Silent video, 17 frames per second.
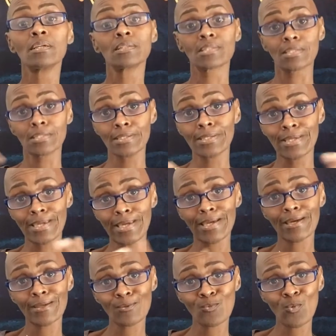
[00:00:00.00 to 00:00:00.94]
See
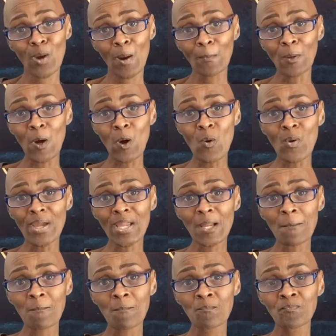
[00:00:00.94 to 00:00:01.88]
again where I'm going?
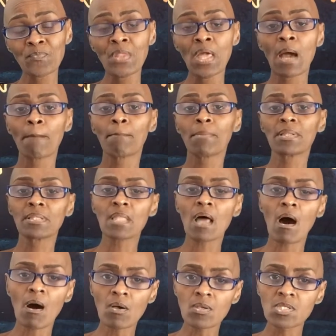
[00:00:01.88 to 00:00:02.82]
But
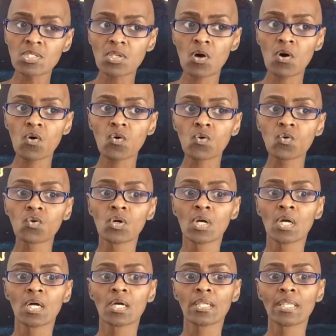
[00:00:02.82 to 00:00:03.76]
also,
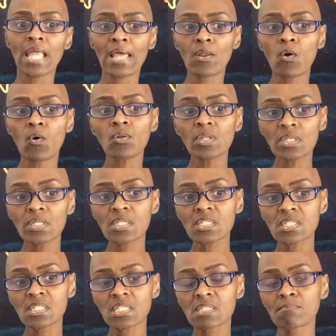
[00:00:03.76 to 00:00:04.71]
not only
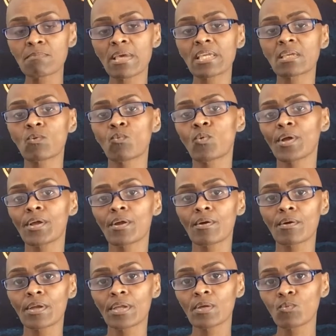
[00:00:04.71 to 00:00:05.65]
does this make it
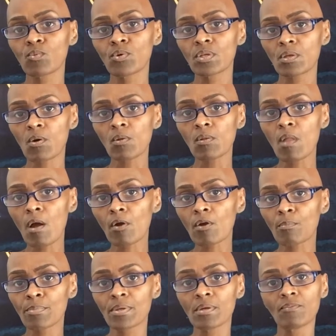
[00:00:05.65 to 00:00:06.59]
where it would no
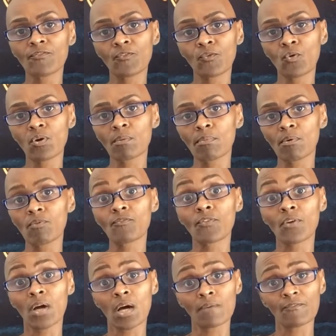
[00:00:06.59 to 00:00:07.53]
longer be affordable
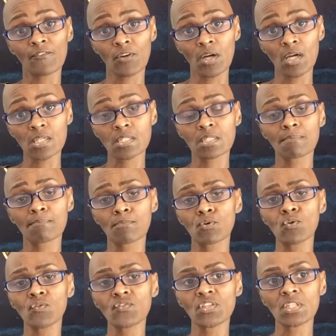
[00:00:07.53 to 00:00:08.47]
for us to
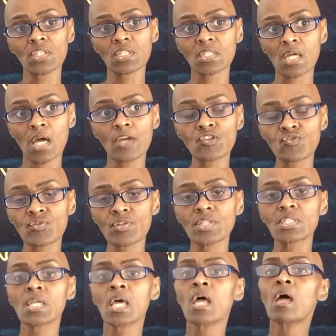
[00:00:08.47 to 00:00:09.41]
move to these
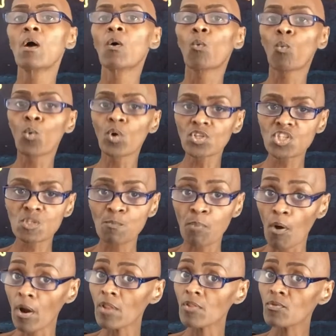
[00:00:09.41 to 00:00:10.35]
countries, which is
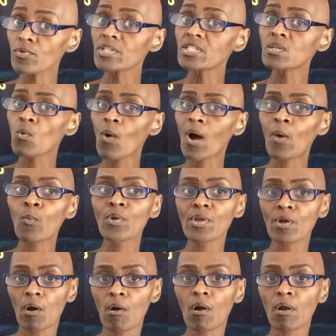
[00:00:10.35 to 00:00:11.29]
part of the reason why
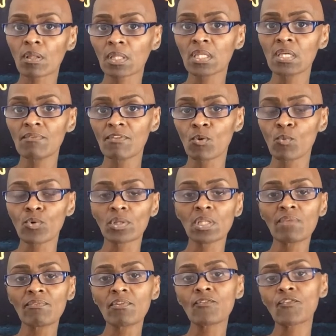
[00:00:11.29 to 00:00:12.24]
we are leaving. We're
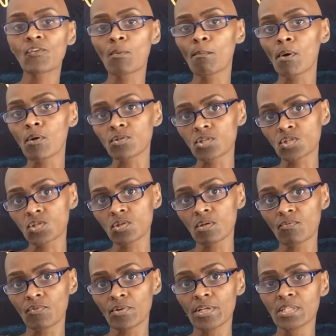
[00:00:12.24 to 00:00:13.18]
leaving for a
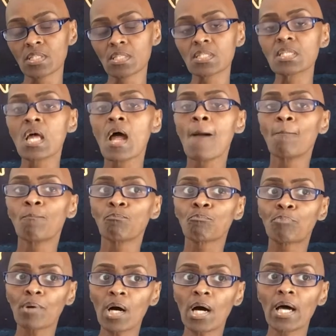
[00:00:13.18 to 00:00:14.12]
multitude of reasons,
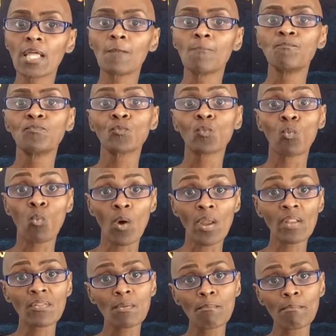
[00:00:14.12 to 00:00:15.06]
but
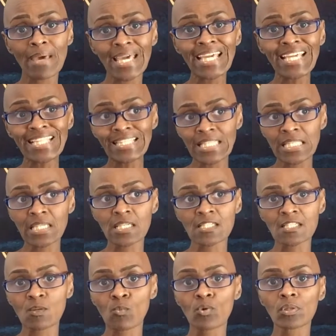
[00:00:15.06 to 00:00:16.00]
one of the main
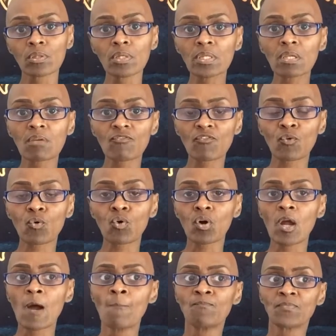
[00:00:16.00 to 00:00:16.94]
things that we're looking
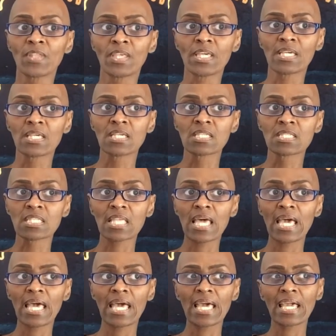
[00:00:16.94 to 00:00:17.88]
for is
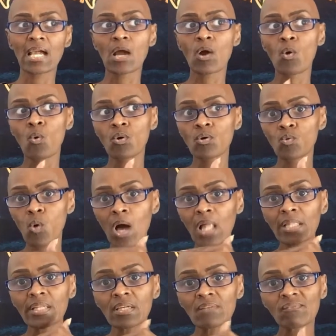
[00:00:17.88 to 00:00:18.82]
a
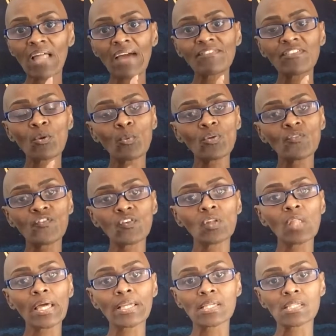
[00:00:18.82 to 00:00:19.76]
quality of life that we
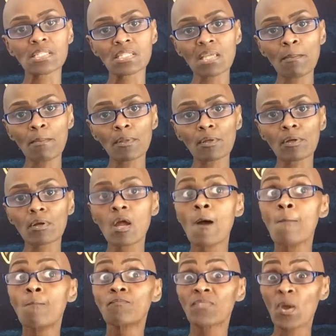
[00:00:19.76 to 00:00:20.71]
feel like is similar,
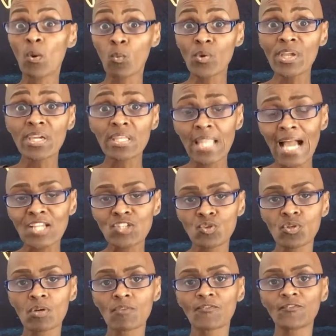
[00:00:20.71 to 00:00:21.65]
that we can
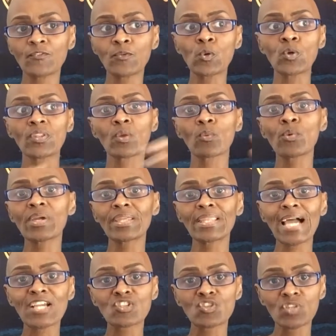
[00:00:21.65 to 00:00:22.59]
actually afford, that we
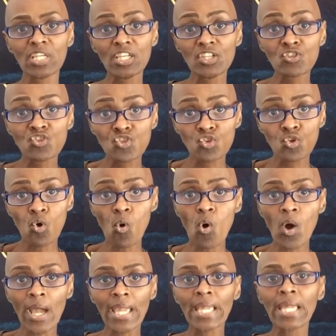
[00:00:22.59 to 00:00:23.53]
can actually
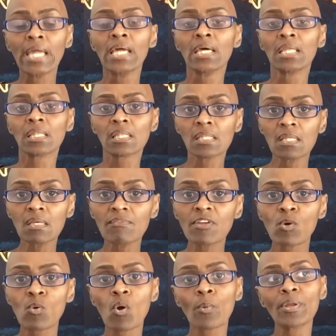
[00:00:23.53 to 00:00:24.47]
enjoy
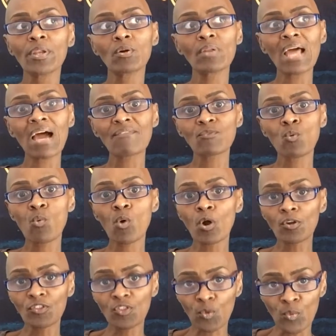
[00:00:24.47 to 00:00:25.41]
living, where we don't have to
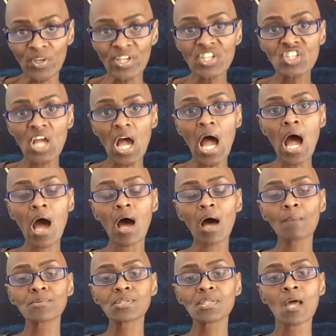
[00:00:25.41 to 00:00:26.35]
work three
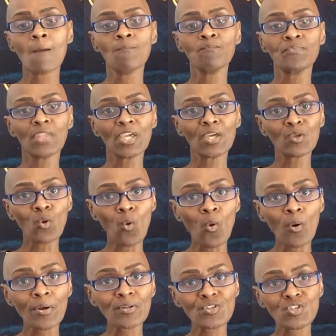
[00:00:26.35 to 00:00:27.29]
jobs in
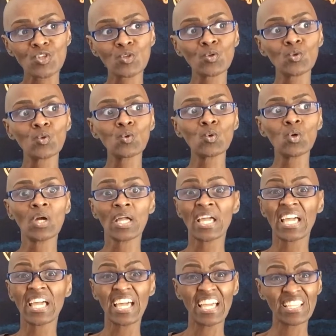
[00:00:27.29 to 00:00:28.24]
order to,
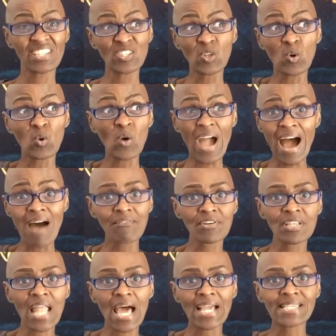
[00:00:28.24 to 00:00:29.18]
you know, have
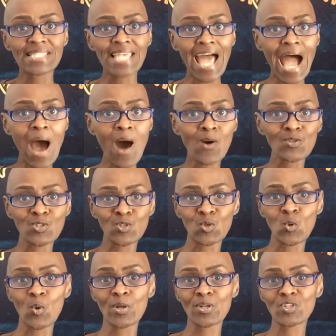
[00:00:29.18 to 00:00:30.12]
a nice house,
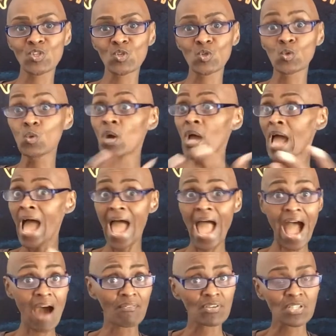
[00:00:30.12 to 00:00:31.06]
in order to
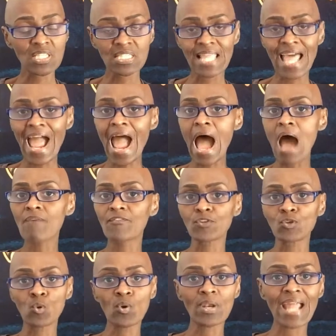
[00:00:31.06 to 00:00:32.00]
have a staff,
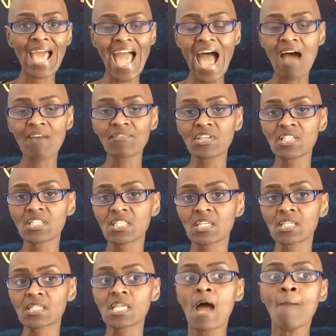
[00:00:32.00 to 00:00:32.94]
in order to have these
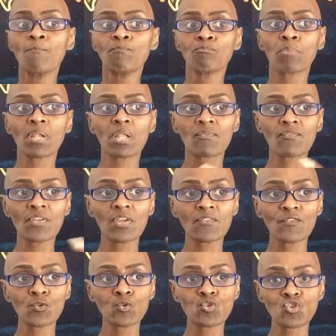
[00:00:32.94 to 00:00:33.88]
things. But
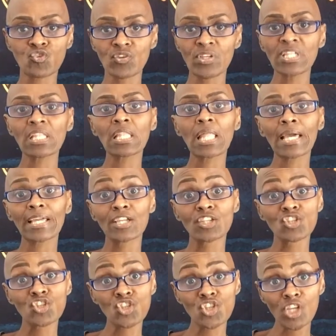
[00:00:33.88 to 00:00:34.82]
if you treat it like
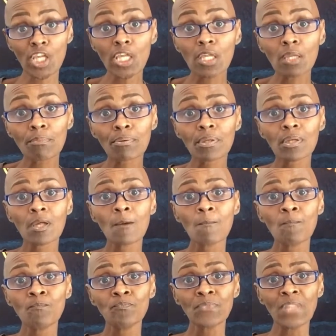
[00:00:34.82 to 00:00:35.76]
it's cheap
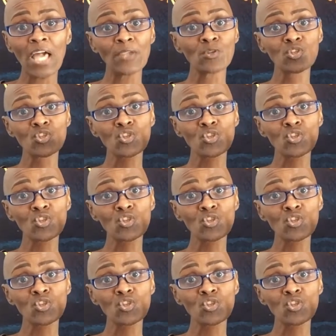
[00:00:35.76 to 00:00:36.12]
and you